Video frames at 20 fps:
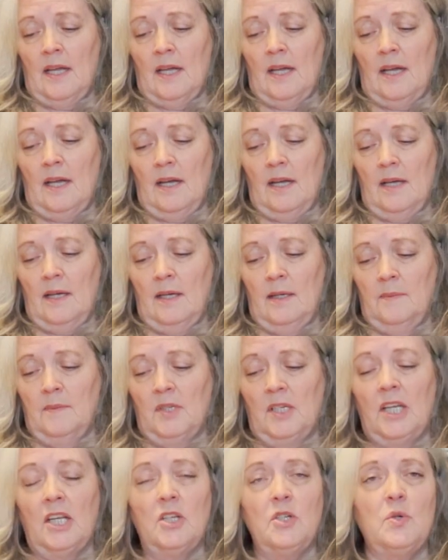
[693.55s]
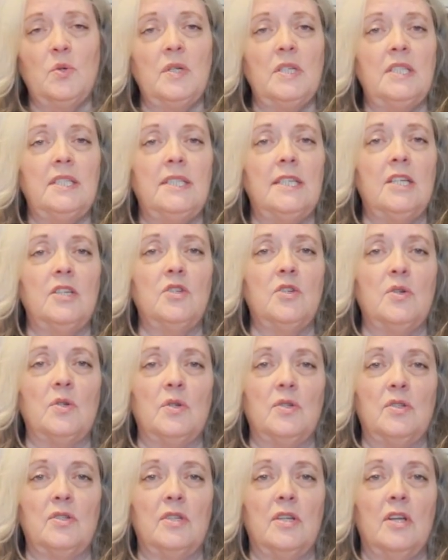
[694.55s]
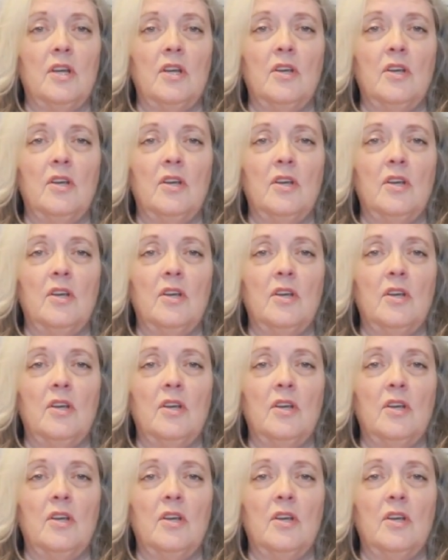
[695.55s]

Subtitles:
Country Stitchers,